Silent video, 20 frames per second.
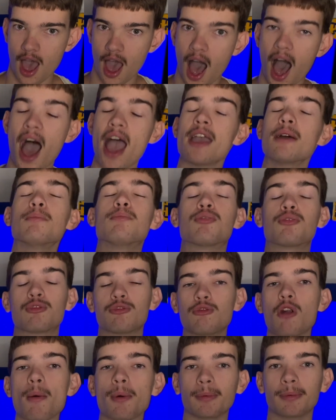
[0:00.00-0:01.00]
I am
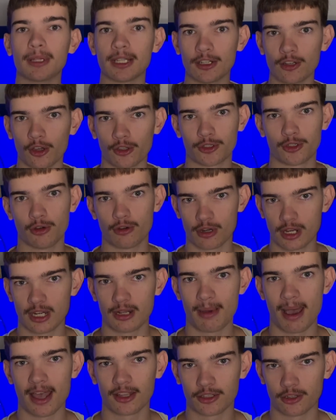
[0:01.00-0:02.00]
probably not talking
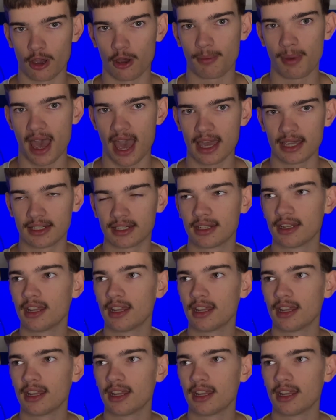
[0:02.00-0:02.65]
about top 8.